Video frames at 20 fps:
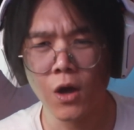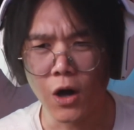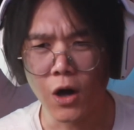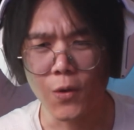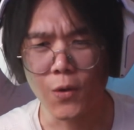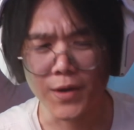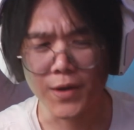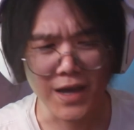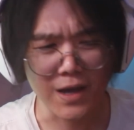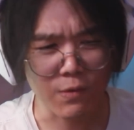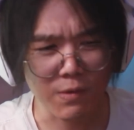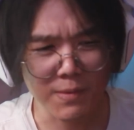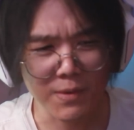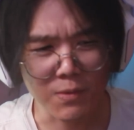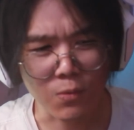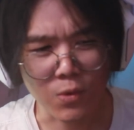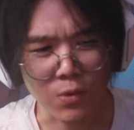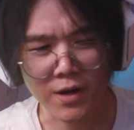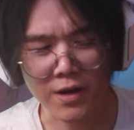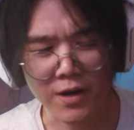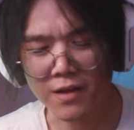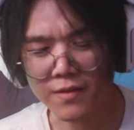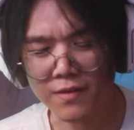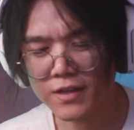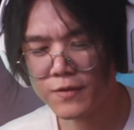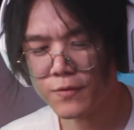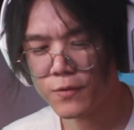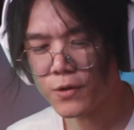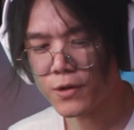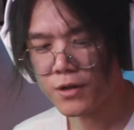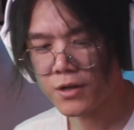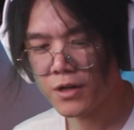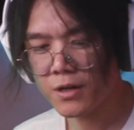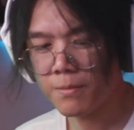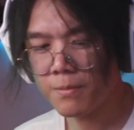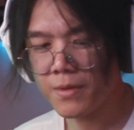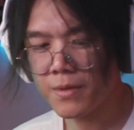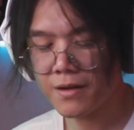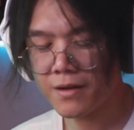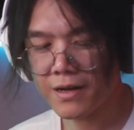Oh yeah, we've been working on this for a
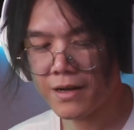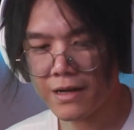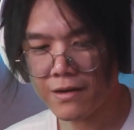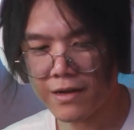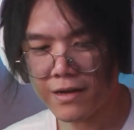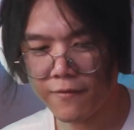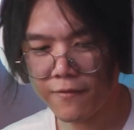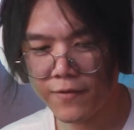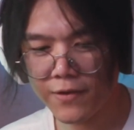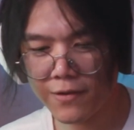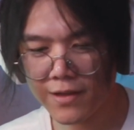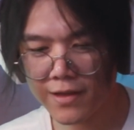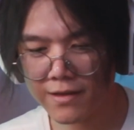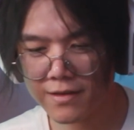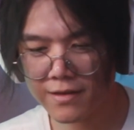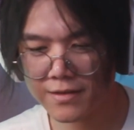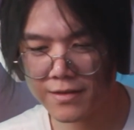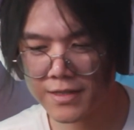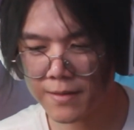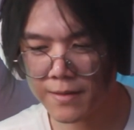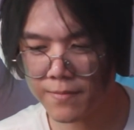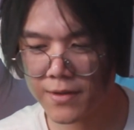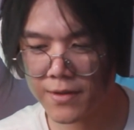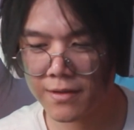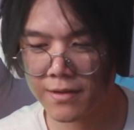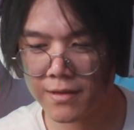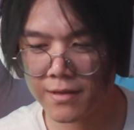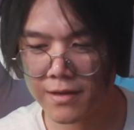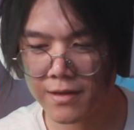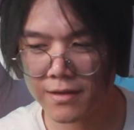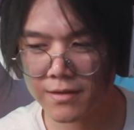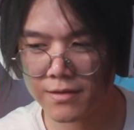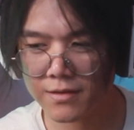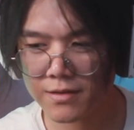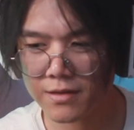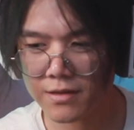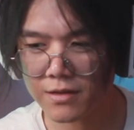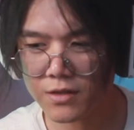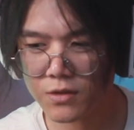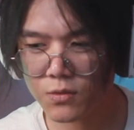good minute now. I feel like it's something
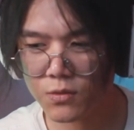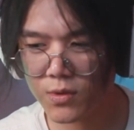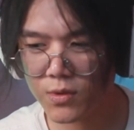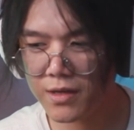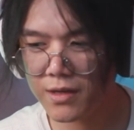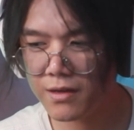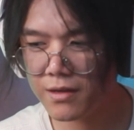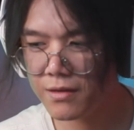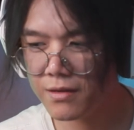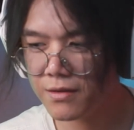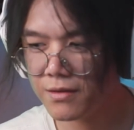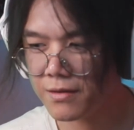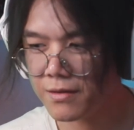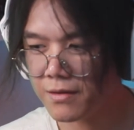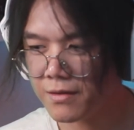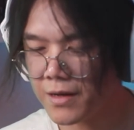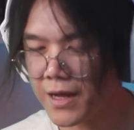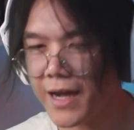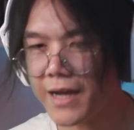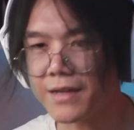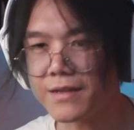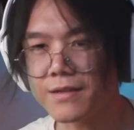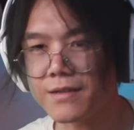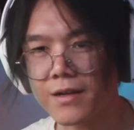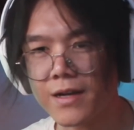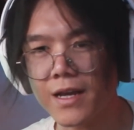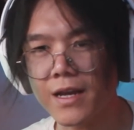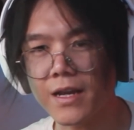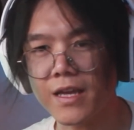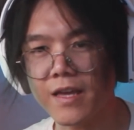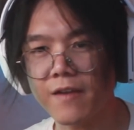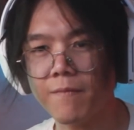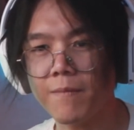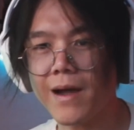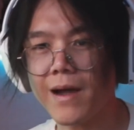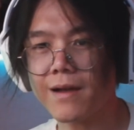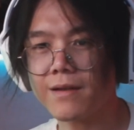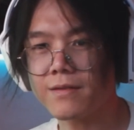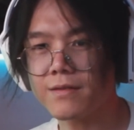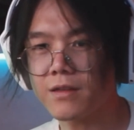that it's really nice to kind of get
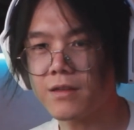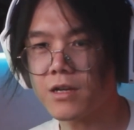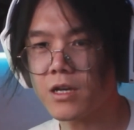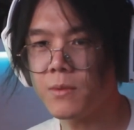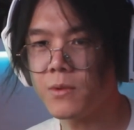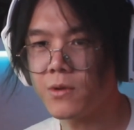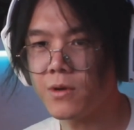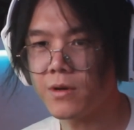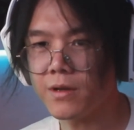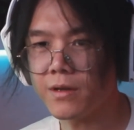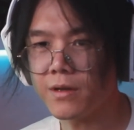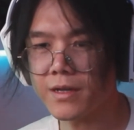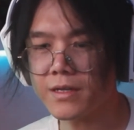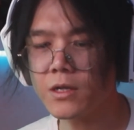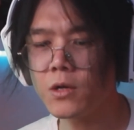back to the community.